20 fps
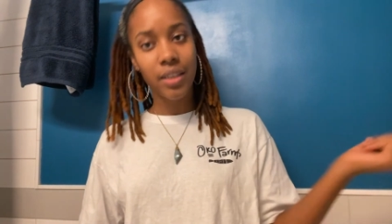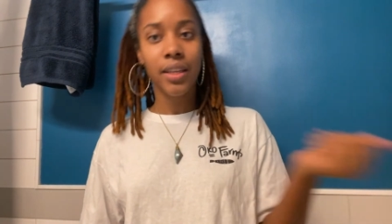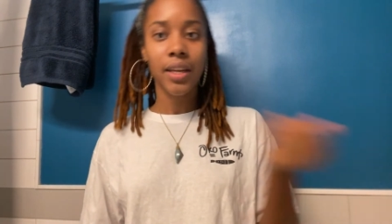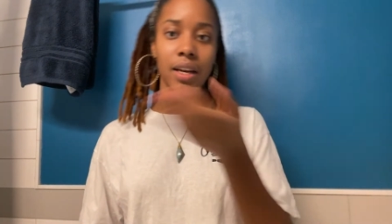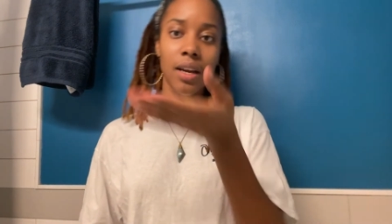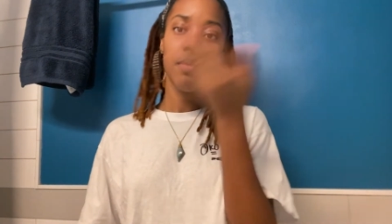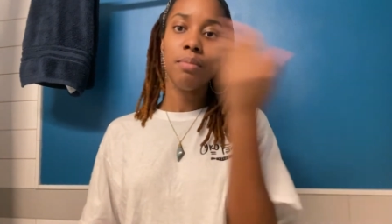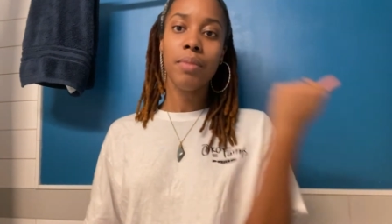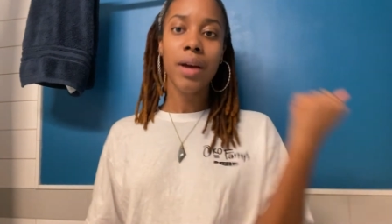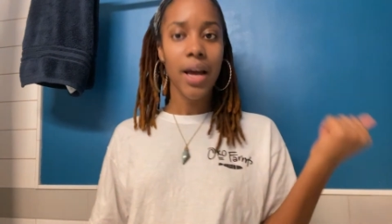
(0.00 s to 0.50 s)
Like,
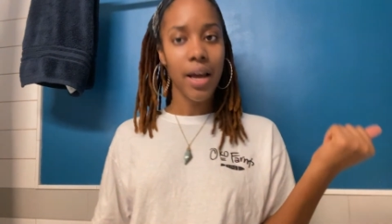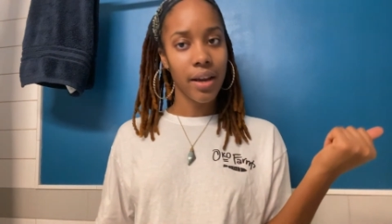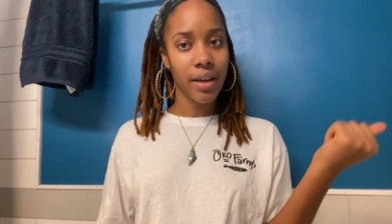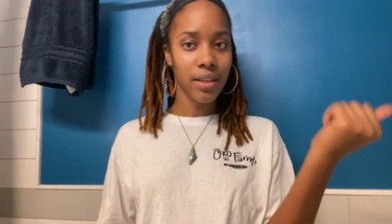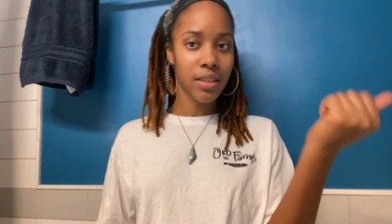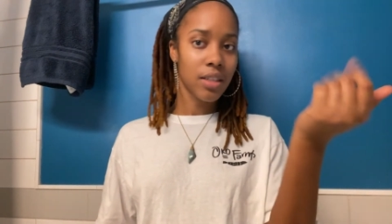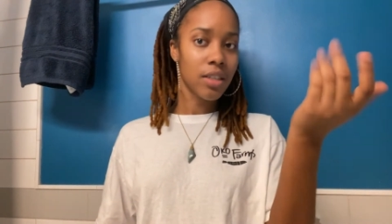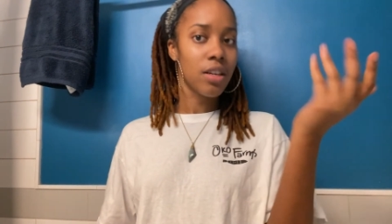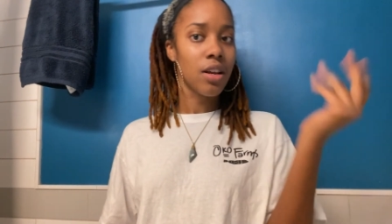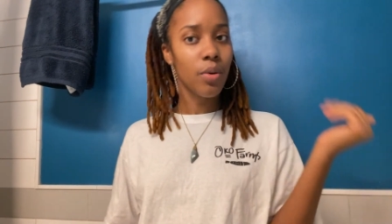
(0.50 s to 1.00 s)
come back, get
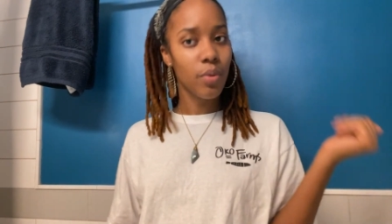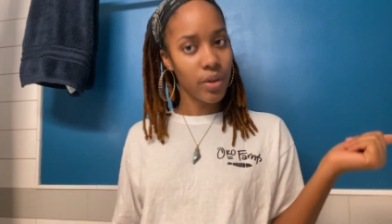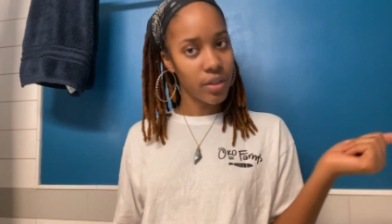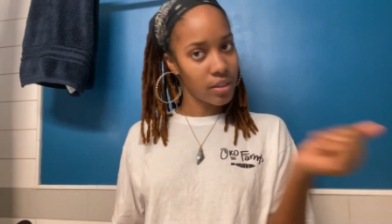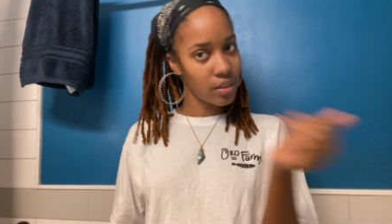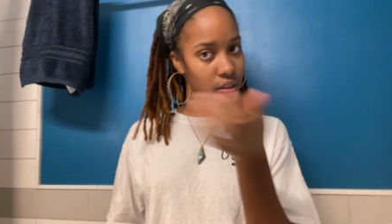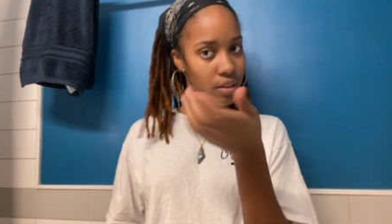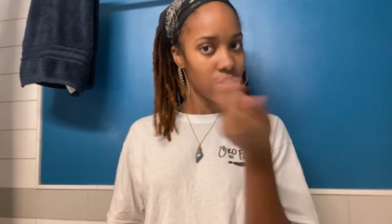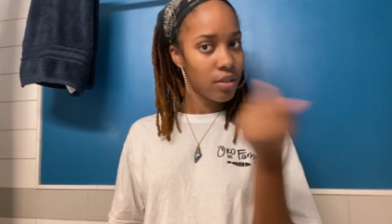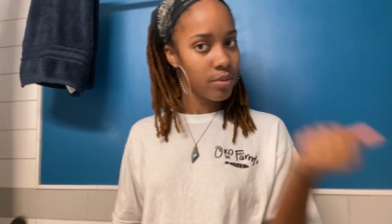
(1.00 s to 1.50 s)
to know
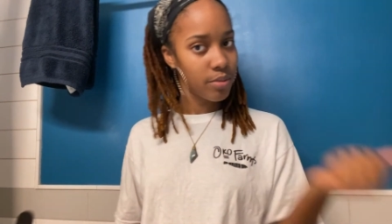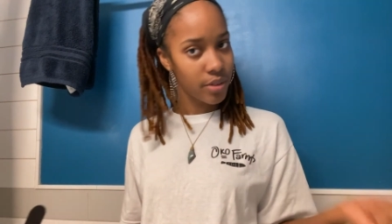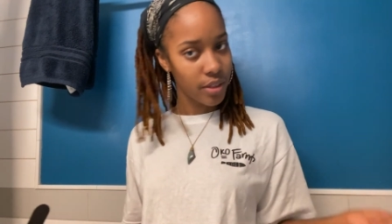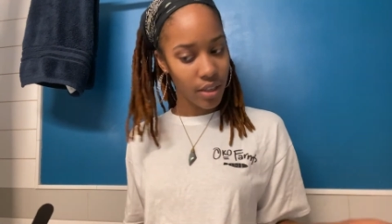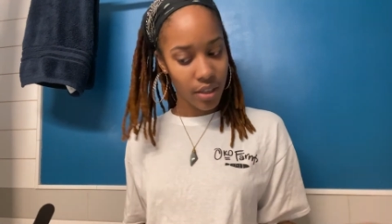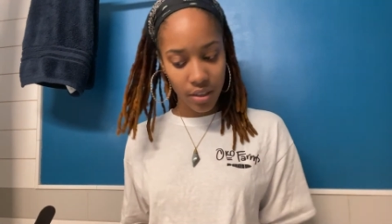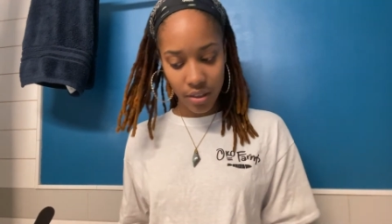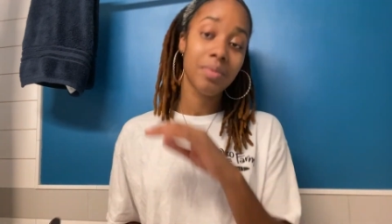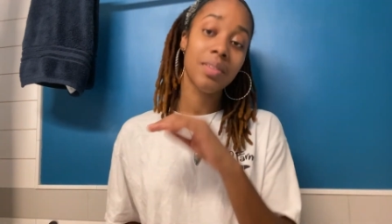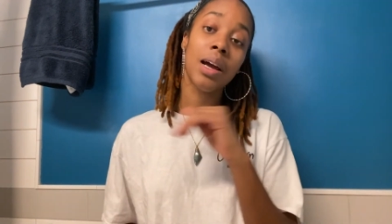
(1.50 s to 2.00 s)
us, you know what I'm
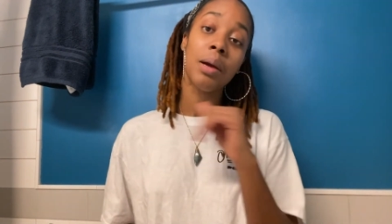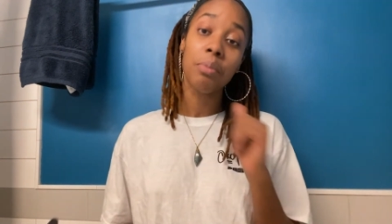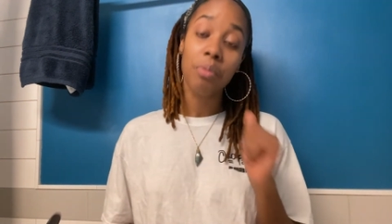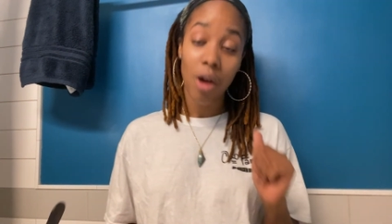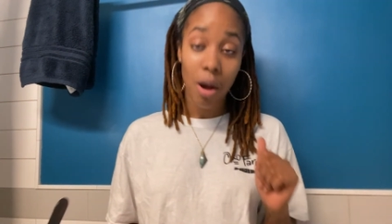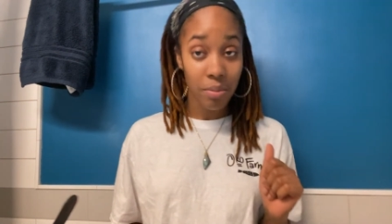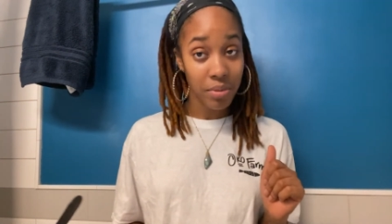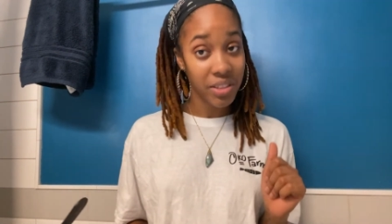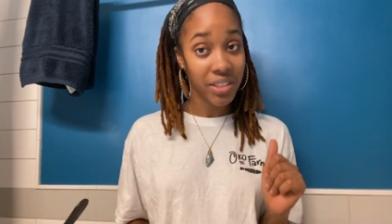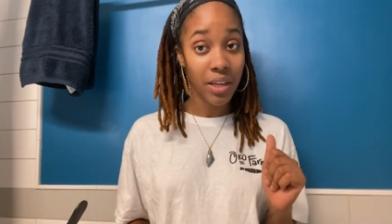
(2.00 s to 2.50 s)
saying? I
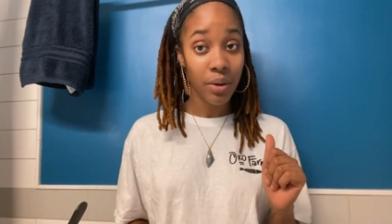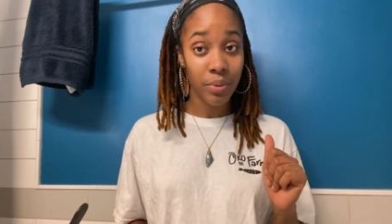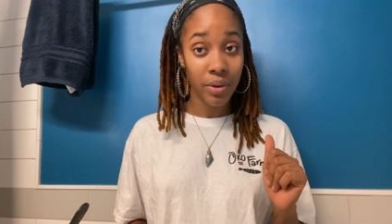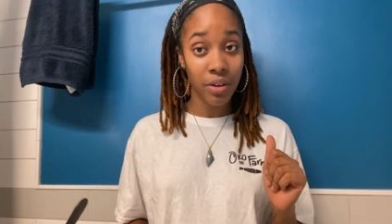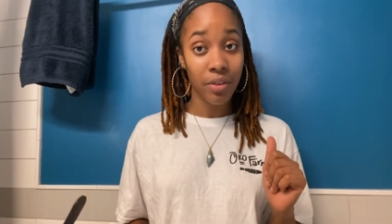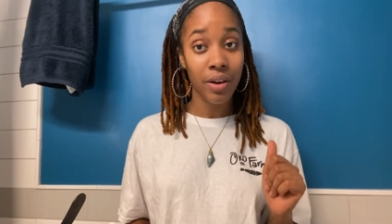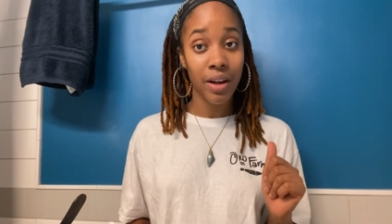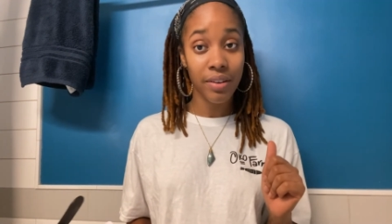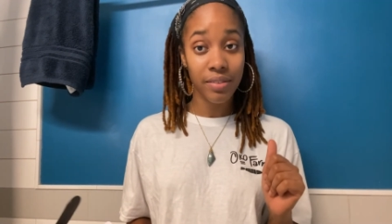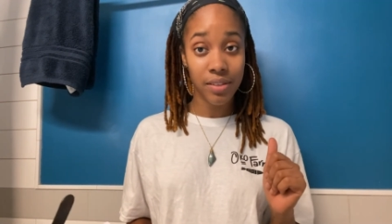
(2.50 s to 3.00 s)
promise that we're
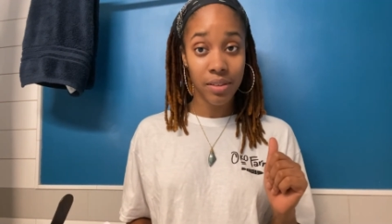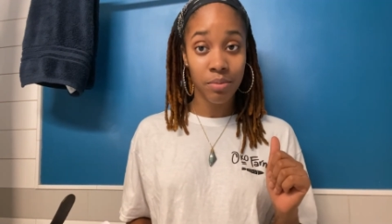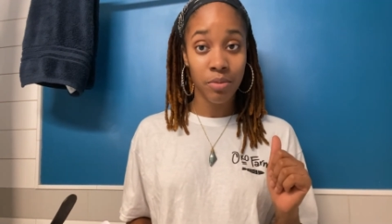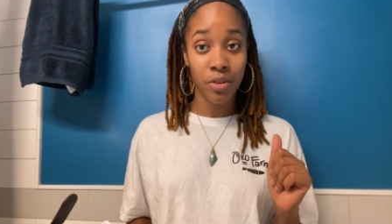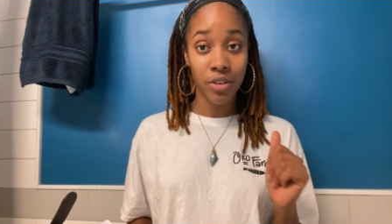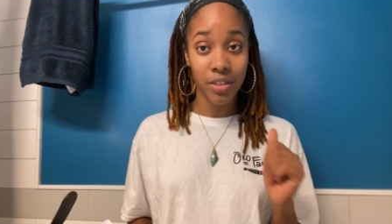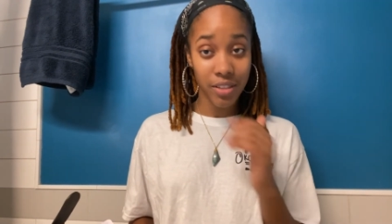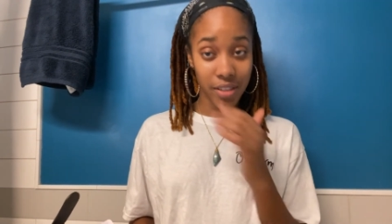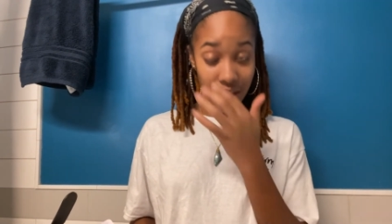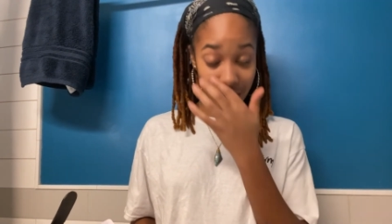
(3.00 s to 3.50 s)
gonna have some more
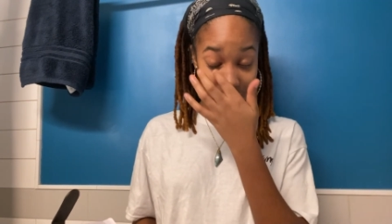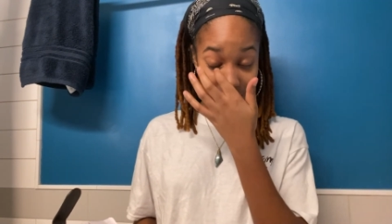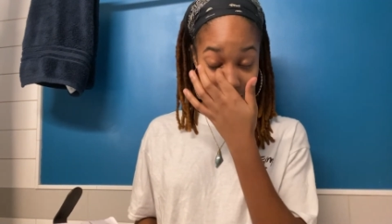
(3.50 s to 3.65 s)
to say.